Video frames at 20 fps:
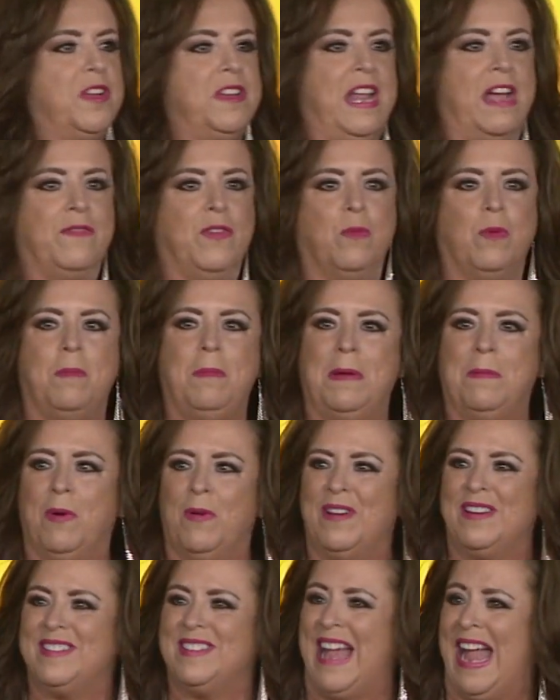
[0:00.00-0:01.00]
you could never
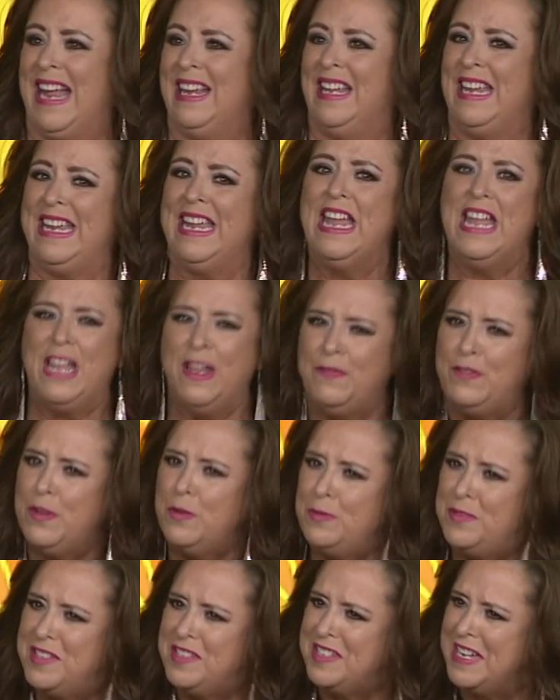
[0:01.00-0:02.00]
remember exactly if
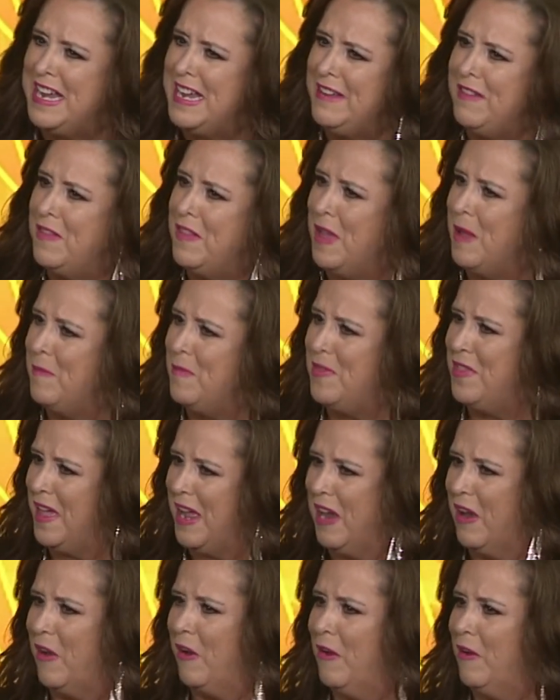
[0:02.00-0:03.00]
you'd seen them
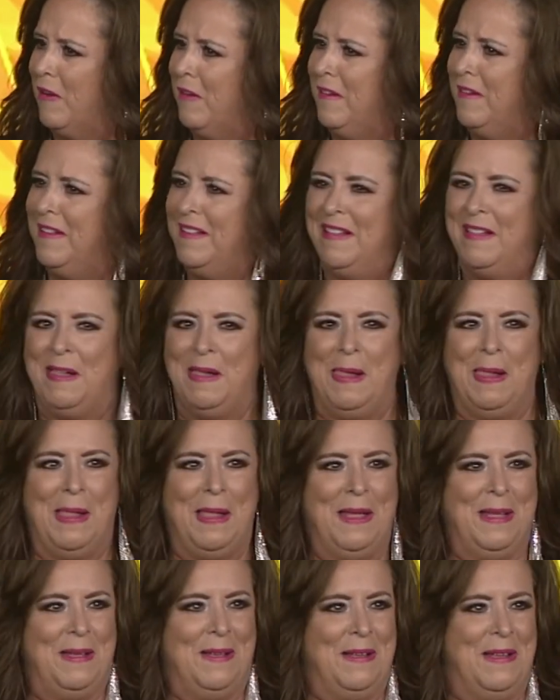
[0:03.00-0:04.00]
there.
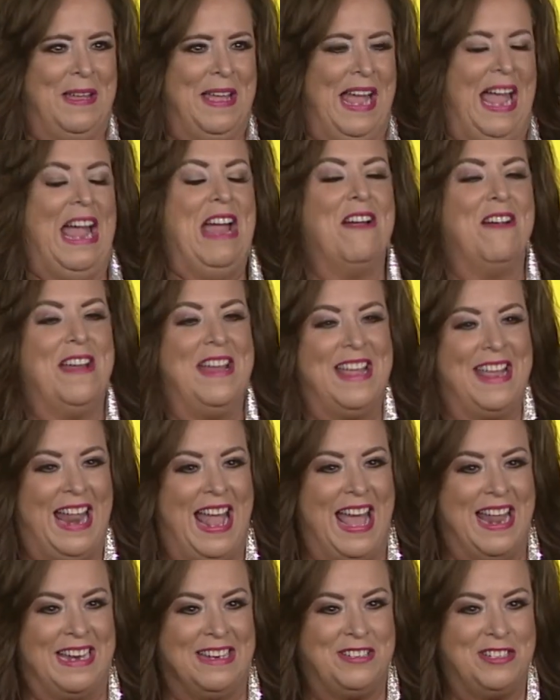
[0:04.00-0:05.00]
Harriet
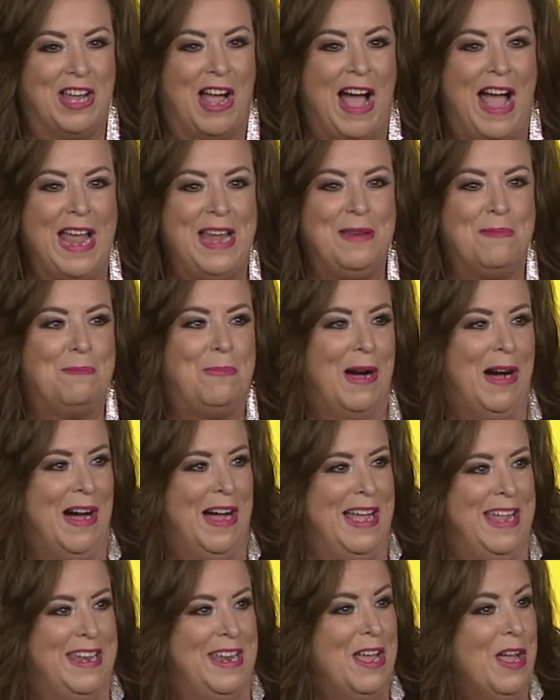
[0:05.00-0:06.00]
had a tight
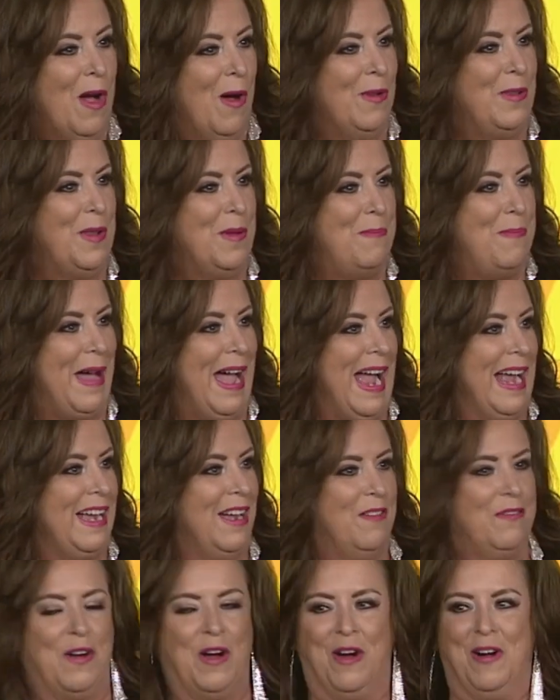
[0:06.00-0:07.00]
bun on the
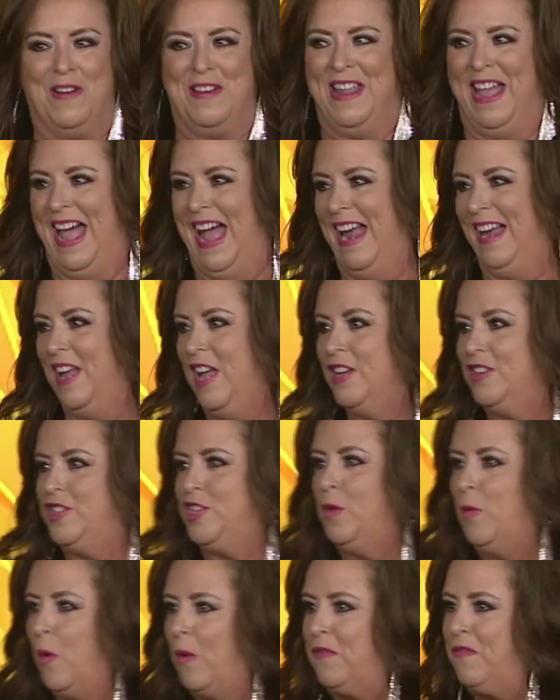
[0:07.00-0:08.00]
back of her neck.
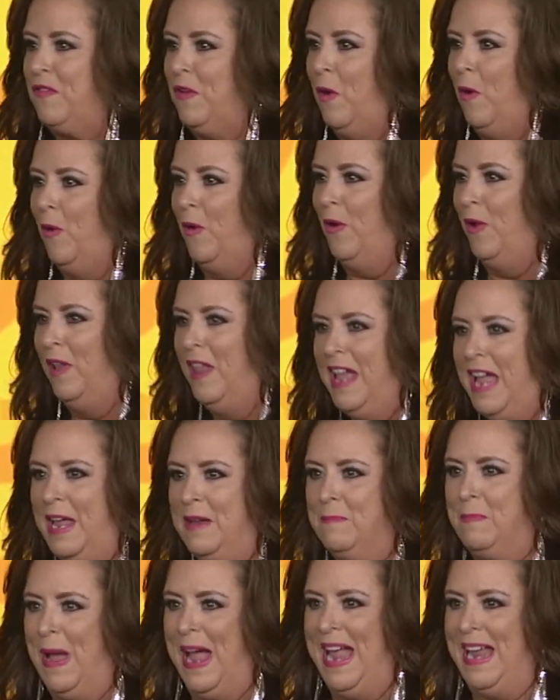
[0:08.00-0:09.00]
She wore floral
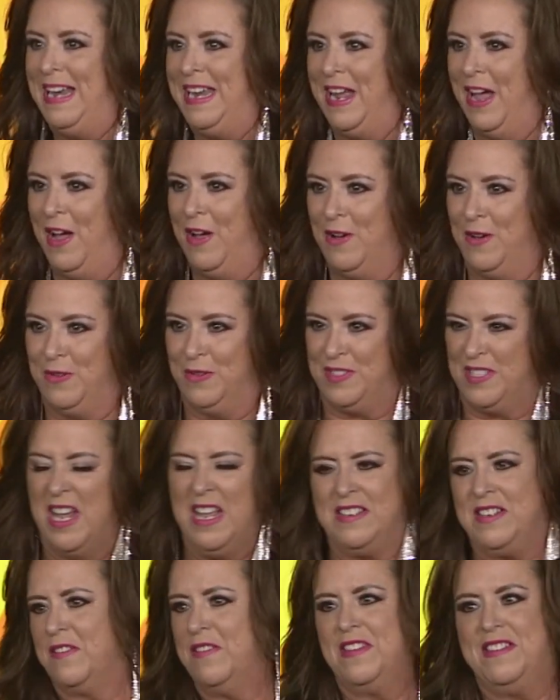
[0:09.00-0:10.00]
and pantyhose.
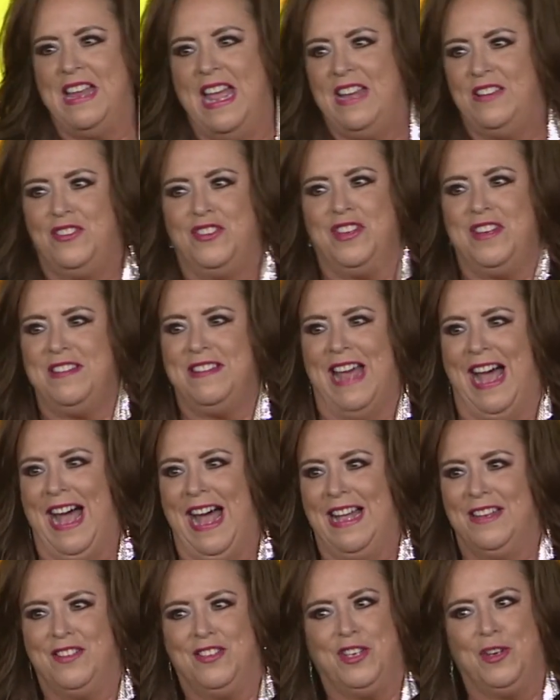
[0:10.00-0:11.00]
Till the day she
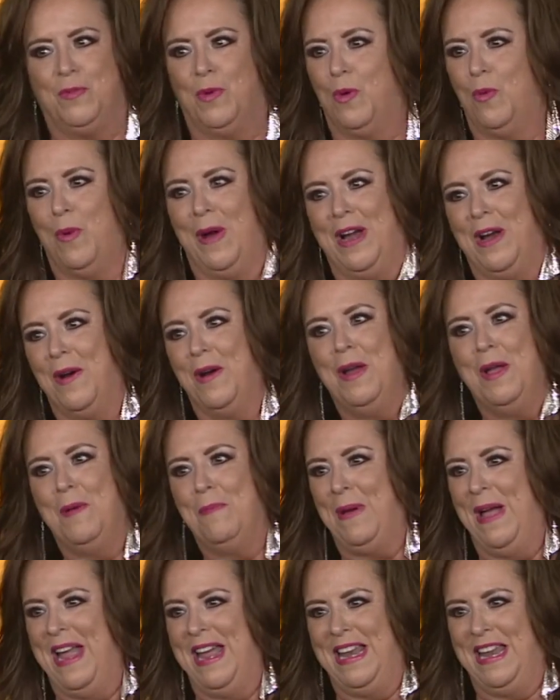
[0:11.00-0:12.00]
dies, she will wear
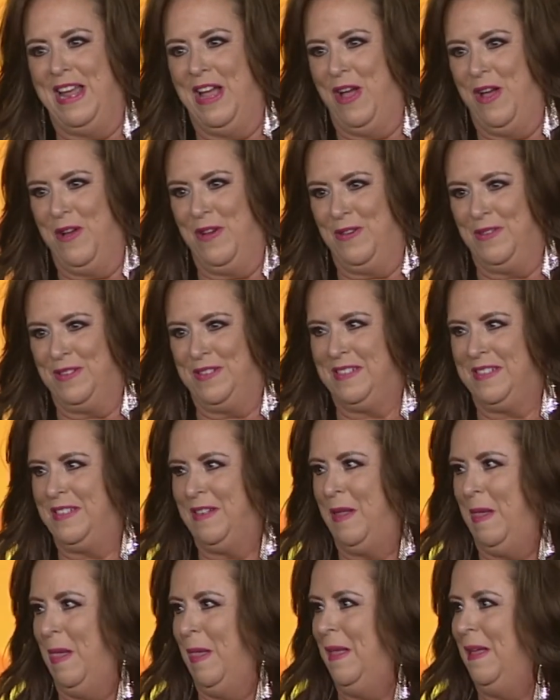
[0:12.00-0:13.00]

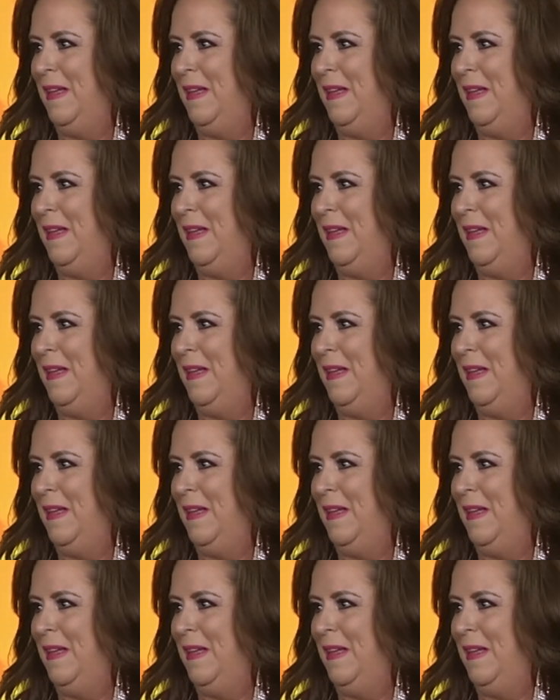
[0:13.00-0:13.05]
pantyhose.